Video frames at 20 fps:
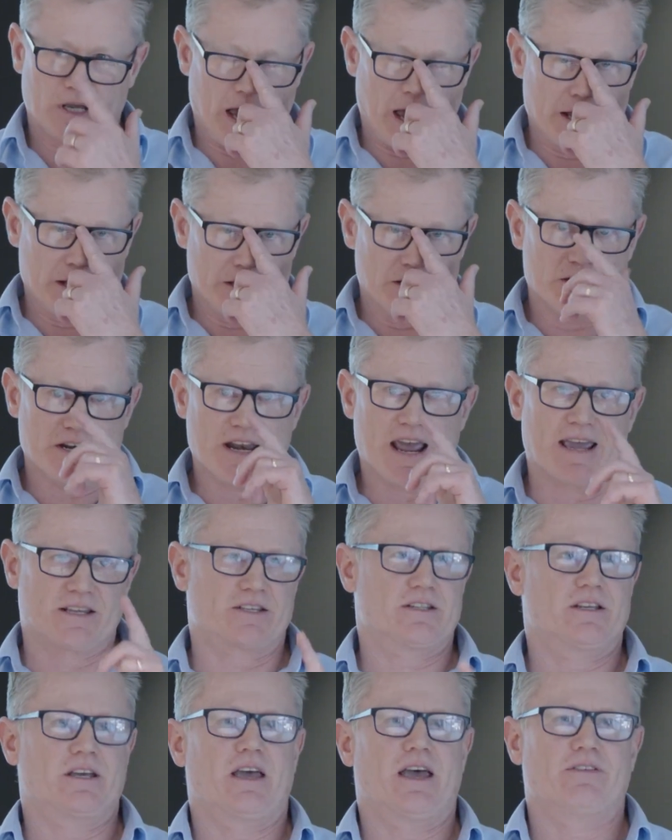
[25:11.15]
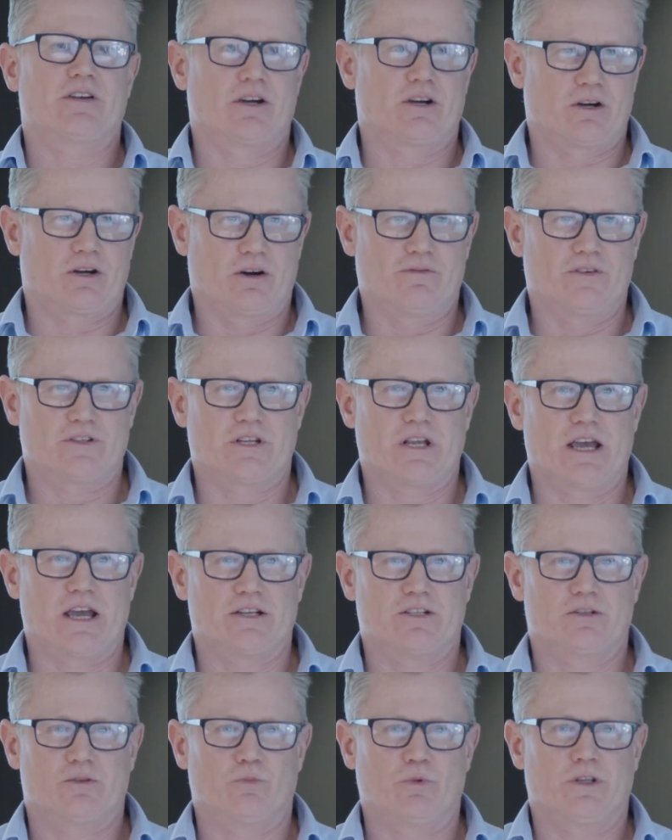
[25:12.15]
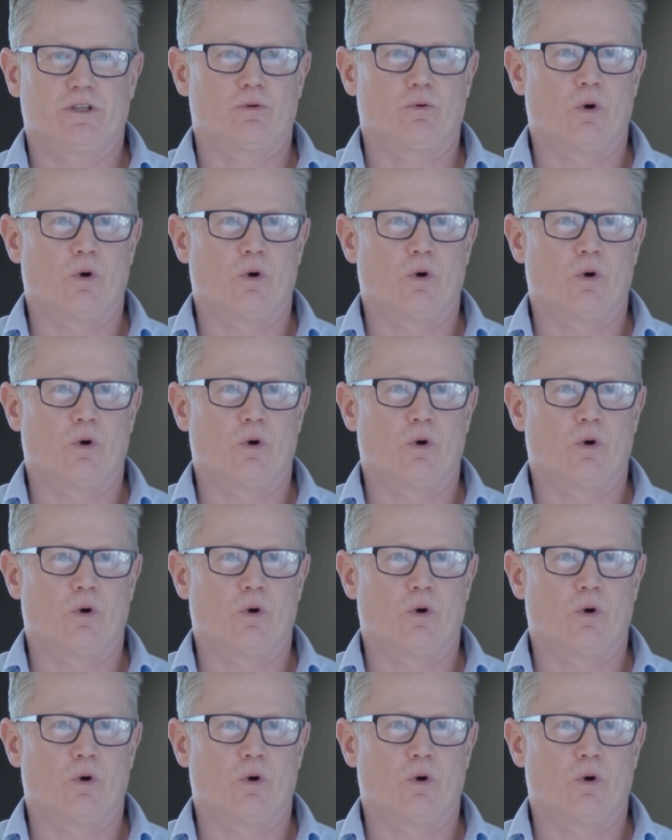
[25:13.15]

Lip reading: and you're next having a conversation with your